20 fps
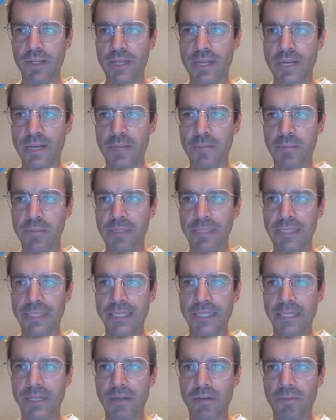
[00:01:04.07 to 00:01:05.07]

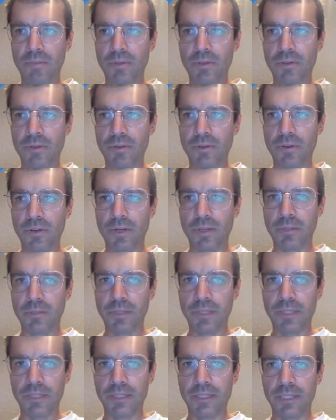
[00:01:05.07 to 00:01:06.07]
completely open or
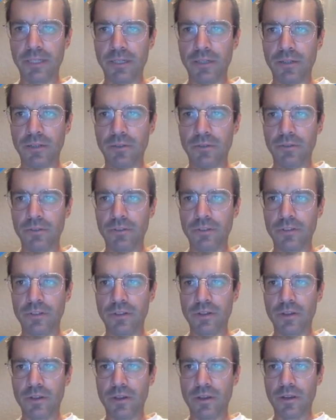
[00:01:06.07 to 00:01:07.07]
completely closed.
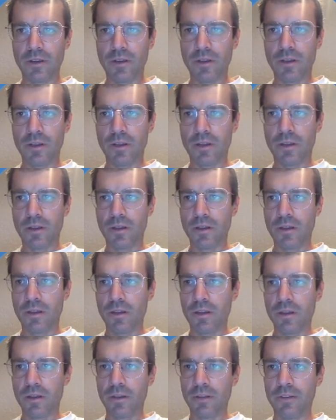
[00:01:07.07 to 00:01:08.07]

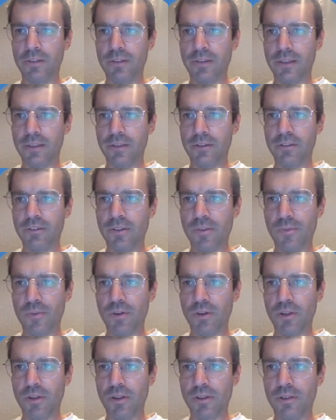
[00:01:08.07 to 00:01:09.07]
Instead, they're
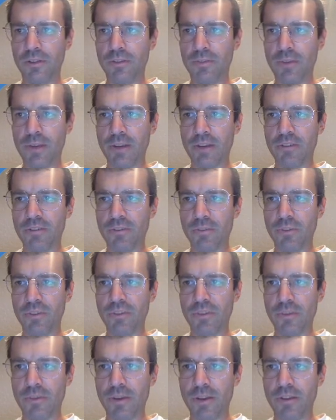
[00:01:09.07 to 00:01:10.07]
somewhere along the spectrum, with
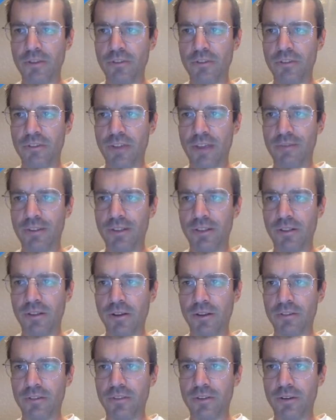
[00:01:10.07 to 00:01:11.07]
some countries having
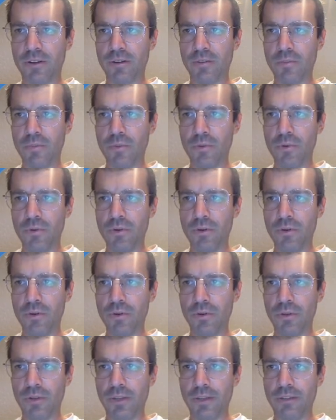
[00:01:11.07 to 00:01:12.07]
laws that are more
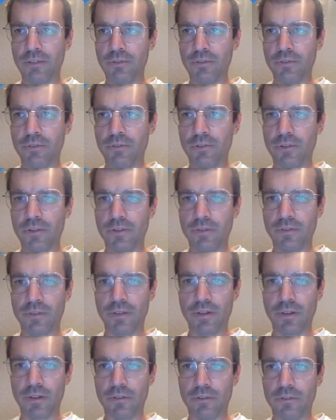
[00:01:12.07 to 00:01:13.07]
or less restrictive
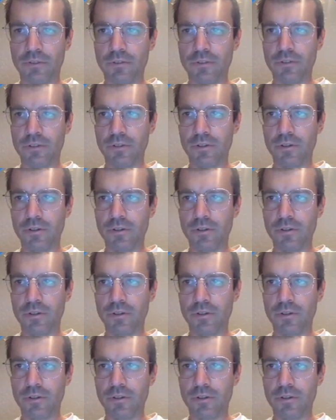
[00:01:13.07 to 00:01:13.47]
than others.